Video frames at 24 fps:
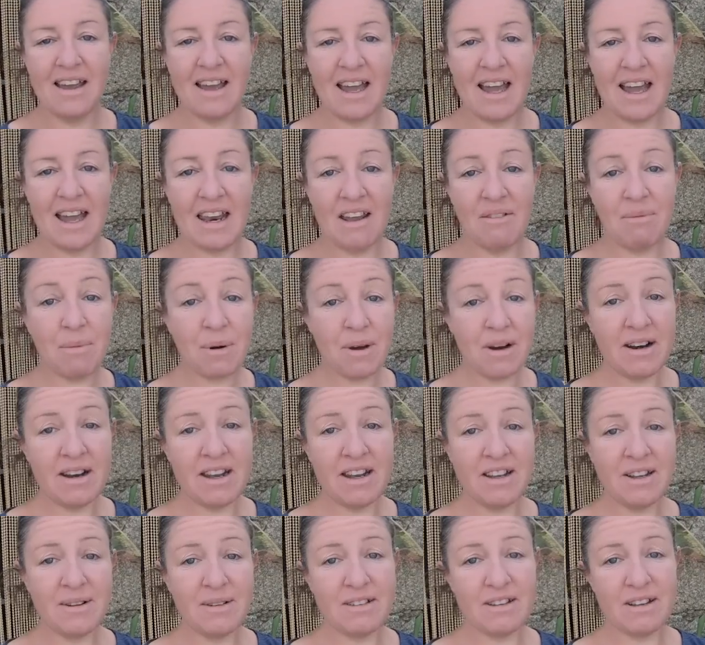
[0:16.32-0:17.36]
and I've put it
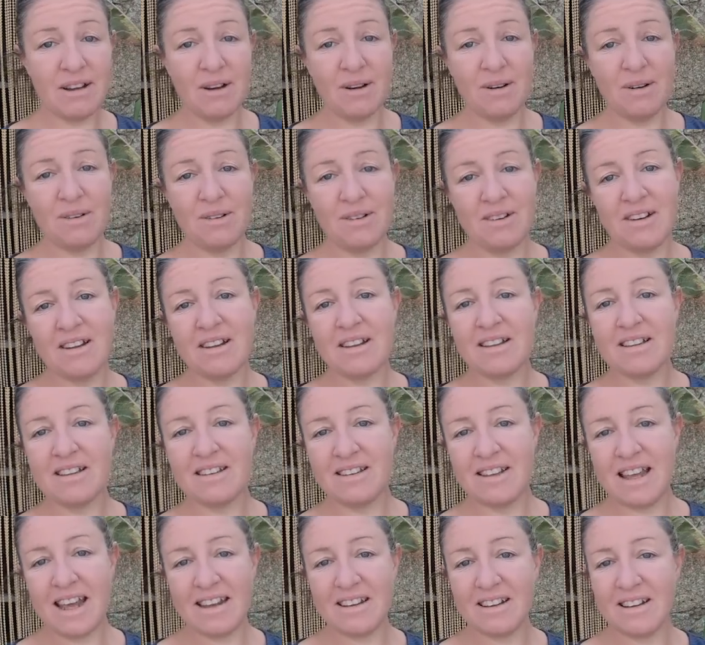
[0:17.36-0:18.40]
into its own
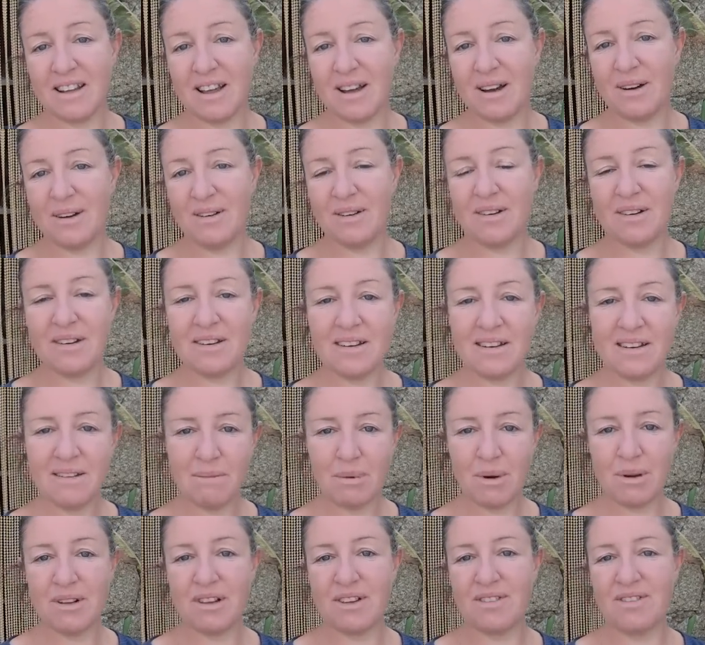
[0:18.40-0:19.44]
standalone
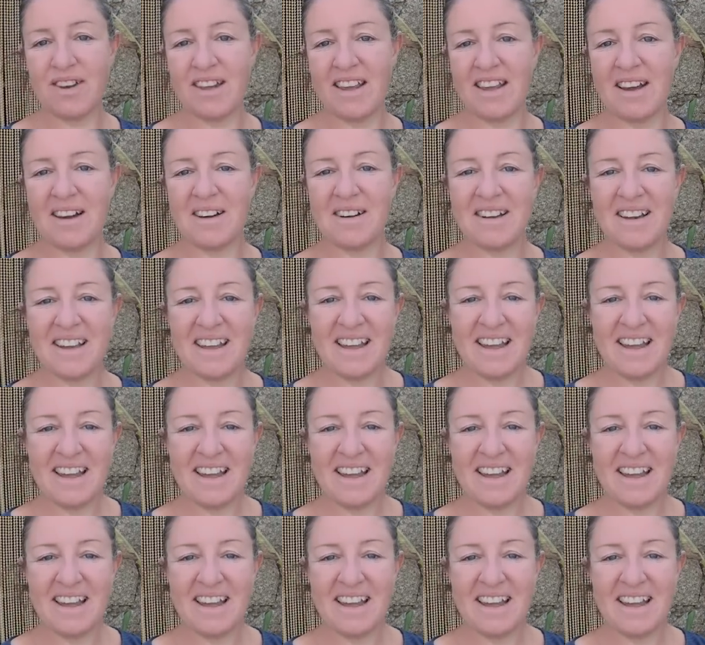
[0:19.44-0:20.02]
bonus video.